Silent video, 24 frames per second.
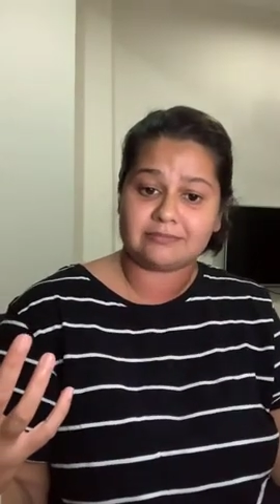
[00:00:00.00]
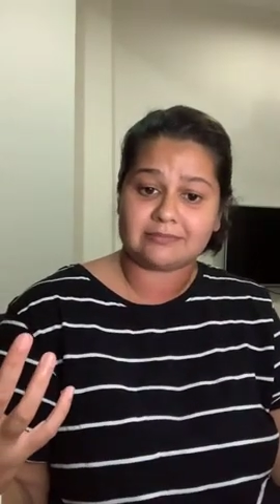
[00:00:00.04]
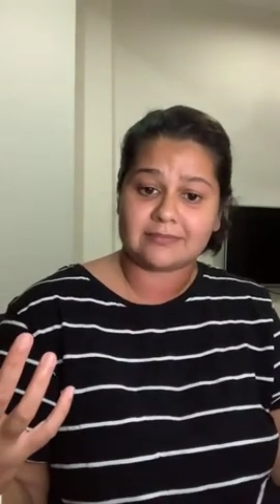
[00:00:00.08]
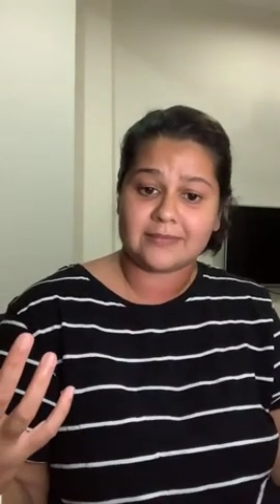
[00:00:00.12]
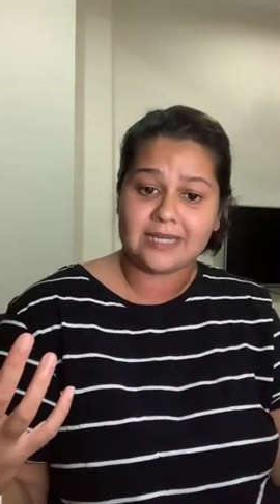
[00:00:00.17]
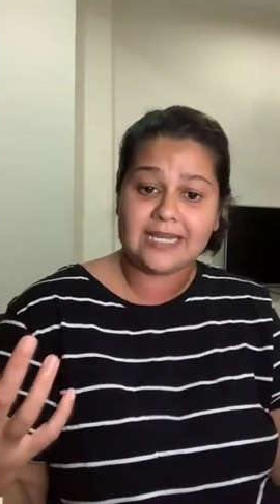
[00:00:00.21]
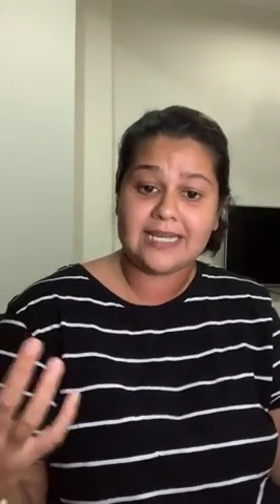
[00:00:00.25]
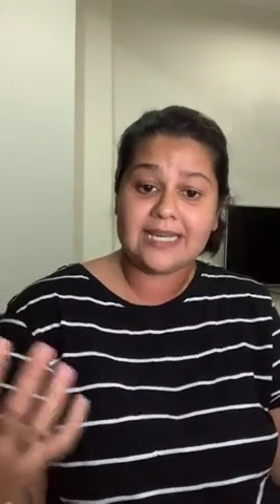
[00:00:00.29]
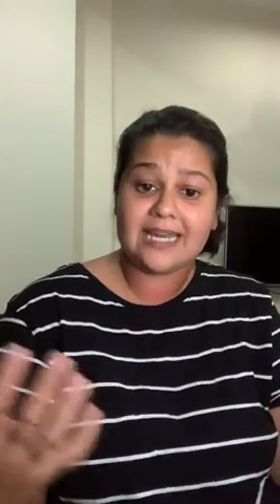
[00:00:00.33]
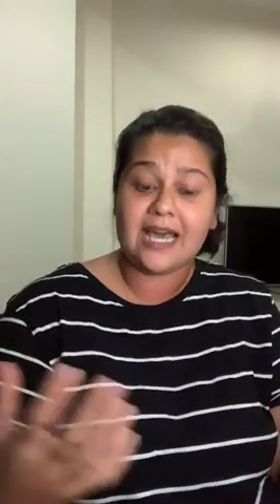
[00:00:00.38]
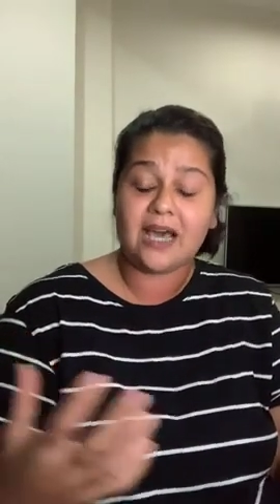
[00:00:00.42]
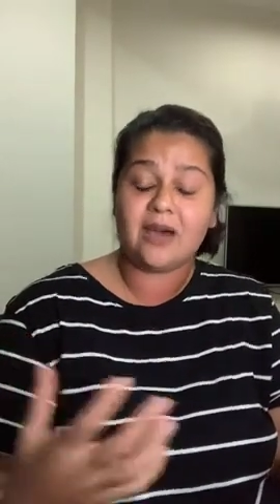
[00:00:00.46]

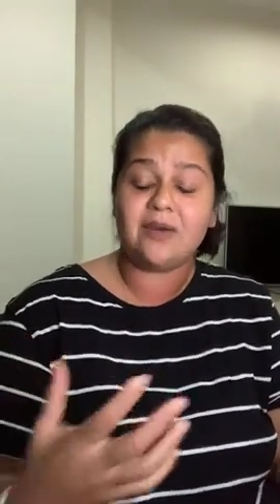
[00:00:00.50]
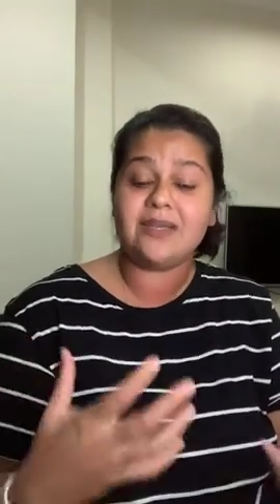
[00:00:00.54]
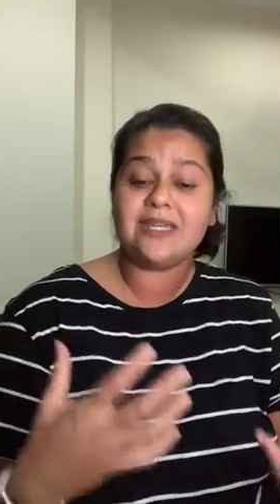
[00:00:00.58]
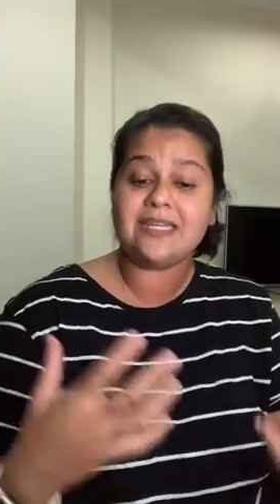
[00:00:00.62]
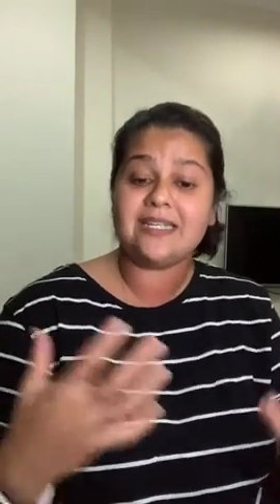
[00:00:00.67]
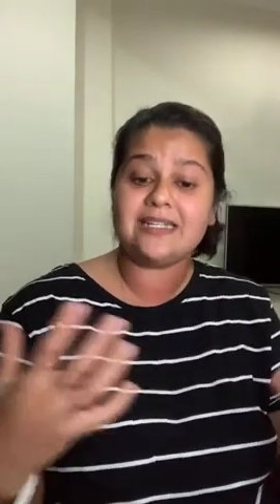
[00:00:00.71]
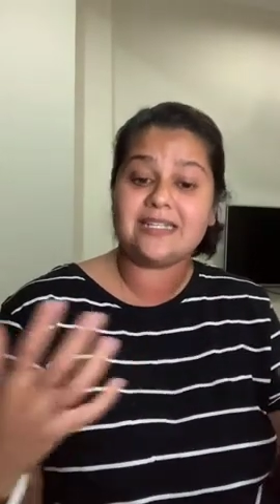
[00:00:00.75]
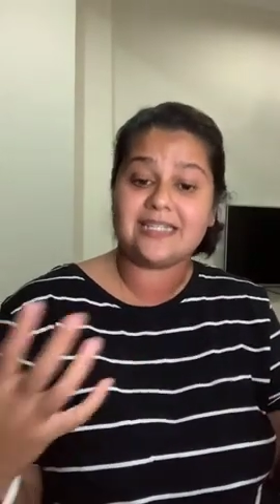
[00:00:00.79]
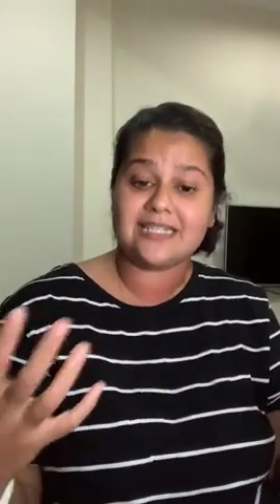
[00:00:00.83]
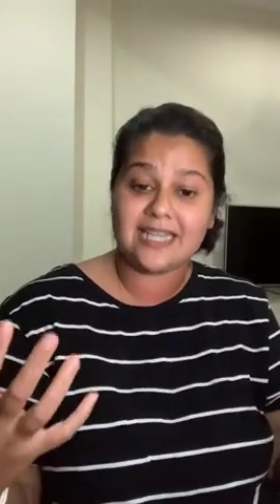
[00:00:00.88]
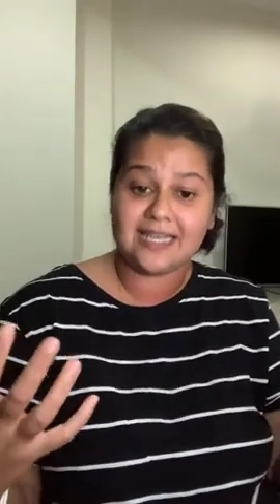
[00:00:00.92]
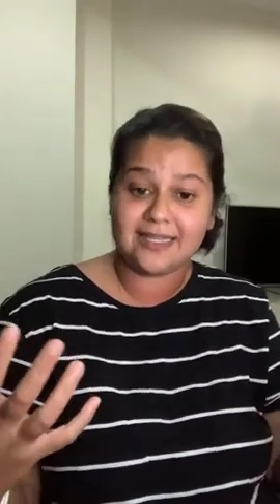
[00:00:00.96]
allowing a
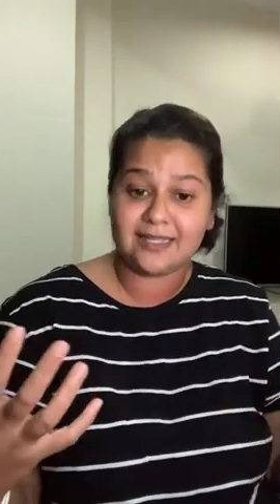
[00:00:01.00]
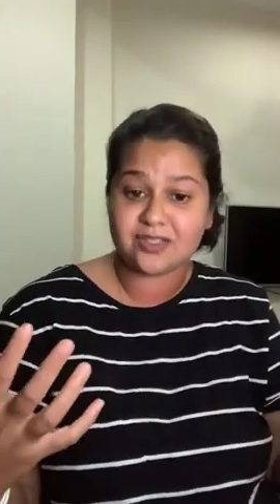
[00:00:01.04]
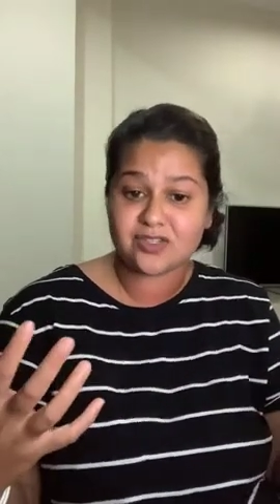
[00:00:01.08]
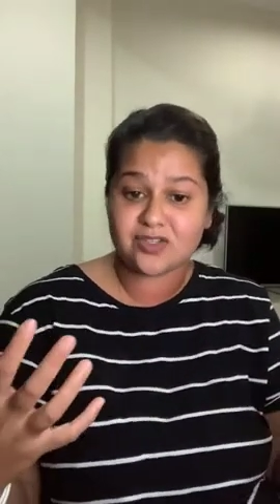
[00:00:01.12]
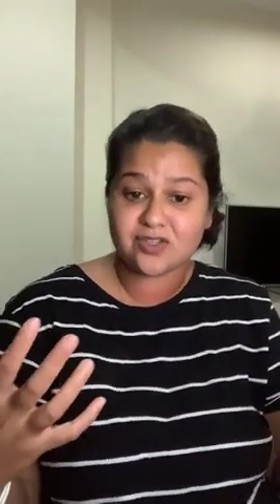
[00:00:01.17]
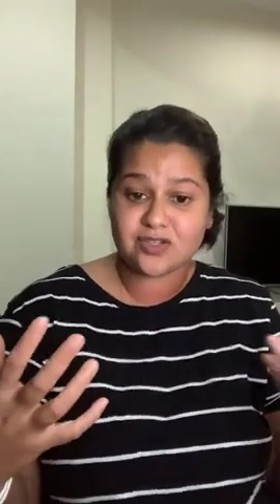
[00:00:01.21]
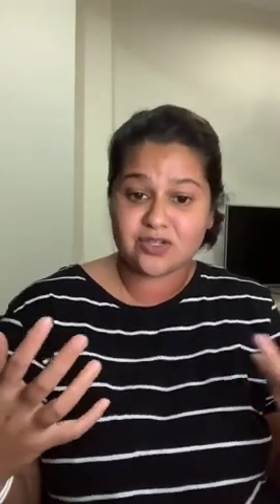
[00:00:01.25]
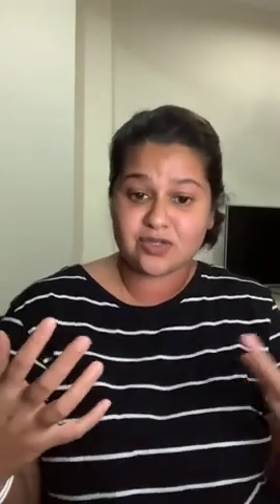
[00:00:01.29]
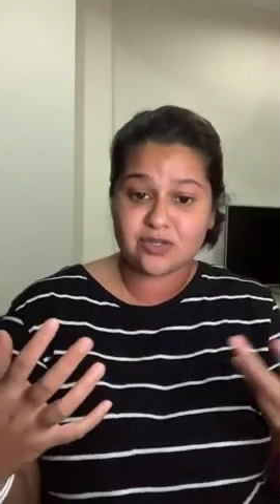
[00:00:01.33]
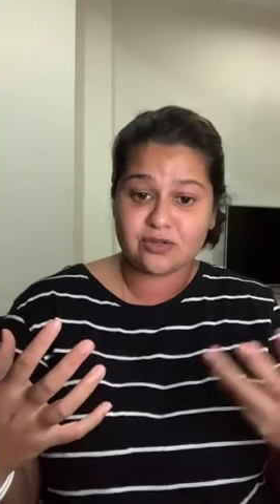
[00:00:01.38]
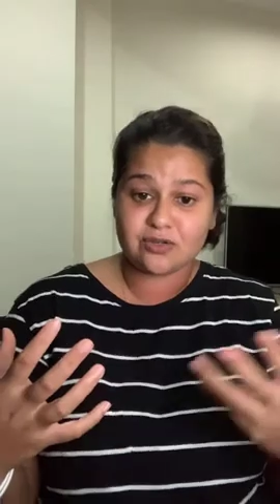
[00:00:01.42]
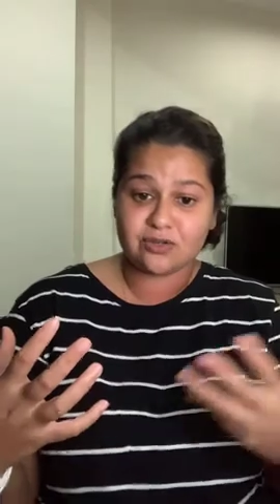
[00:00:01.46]

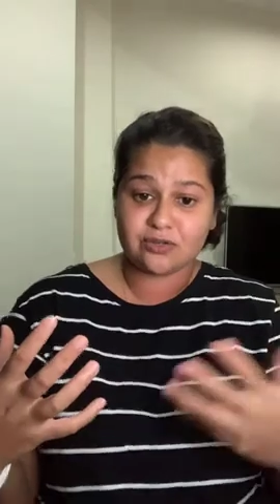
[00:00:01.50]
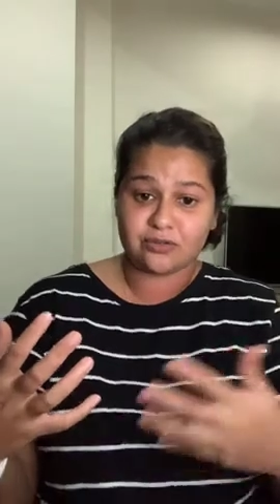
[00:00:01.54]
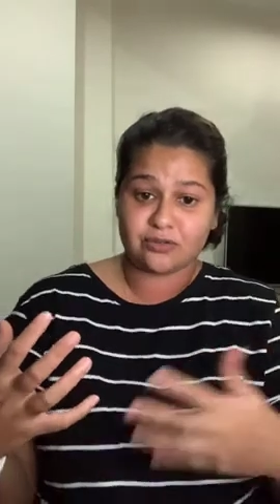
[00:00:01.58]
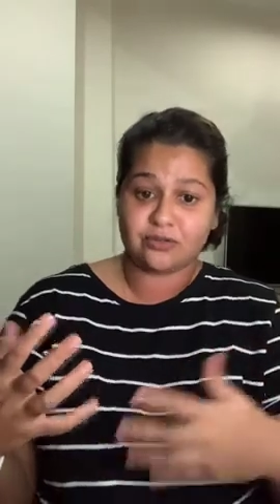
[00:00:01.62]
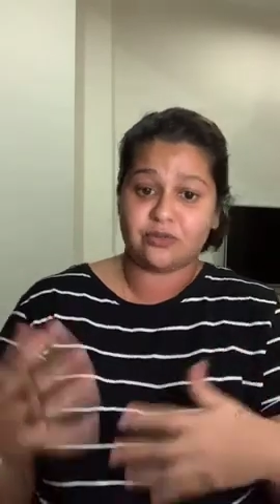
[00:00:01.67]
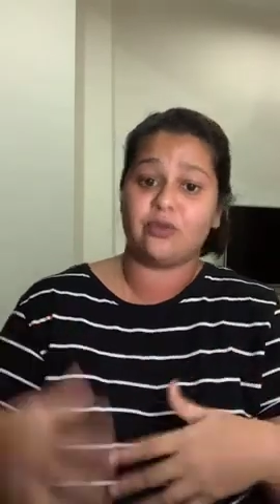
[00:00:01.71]
text to